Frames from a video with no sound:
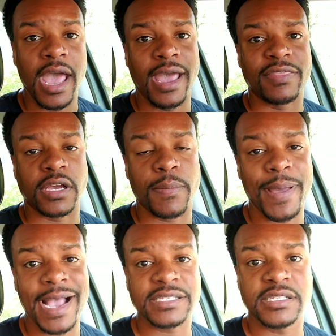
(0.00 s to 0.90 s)
at the
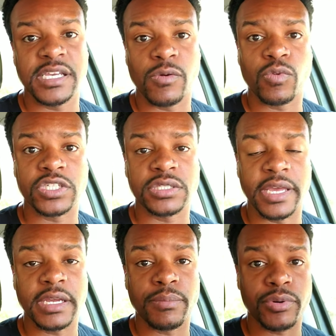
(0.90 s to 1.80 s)
capacity in which
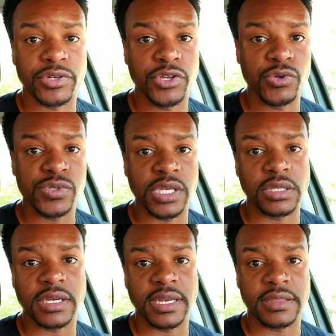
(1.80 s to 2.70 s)
they can produce and
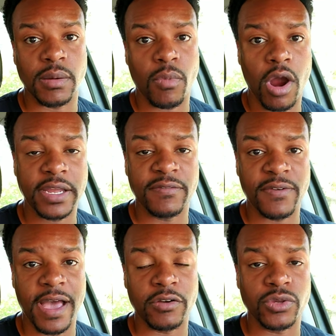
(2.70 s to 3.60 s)
looking at the market
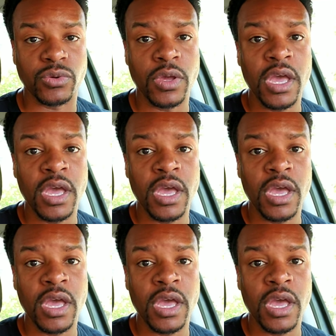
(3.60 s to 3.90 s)
value,